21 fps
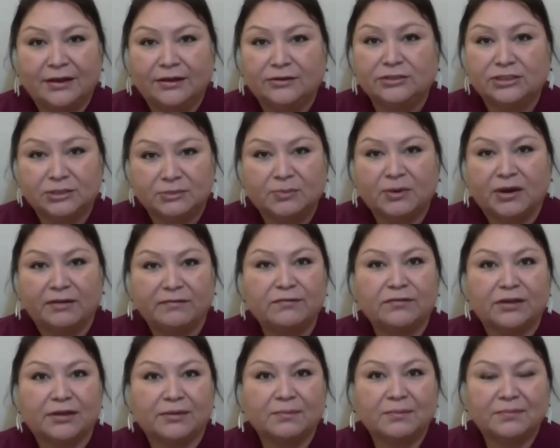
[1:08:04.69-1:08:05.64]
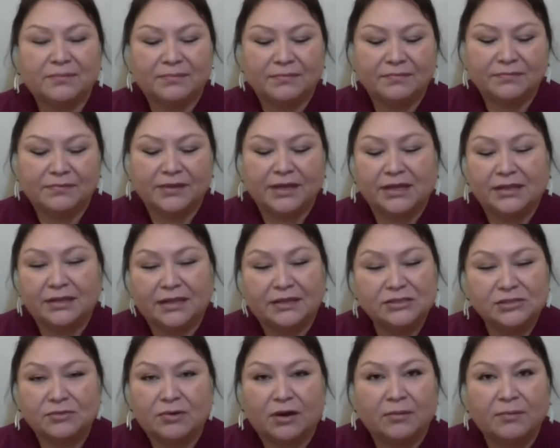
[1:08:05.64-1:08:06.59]
I'll just pray for them.
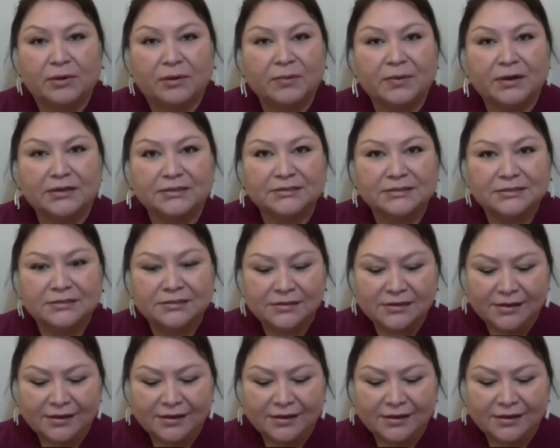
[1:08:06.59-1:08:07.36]
That's who Aubrey was.